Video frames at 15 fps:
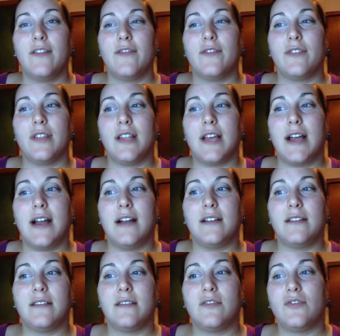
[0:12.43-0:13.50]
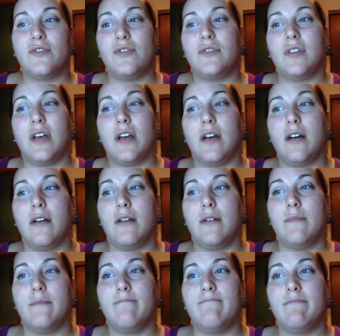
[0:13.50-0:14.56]
for the last
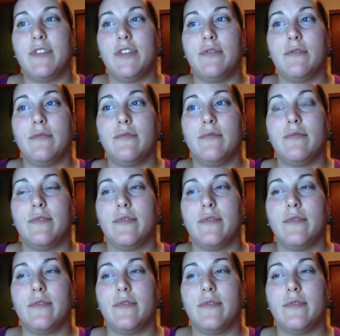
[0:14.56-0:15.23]
3 or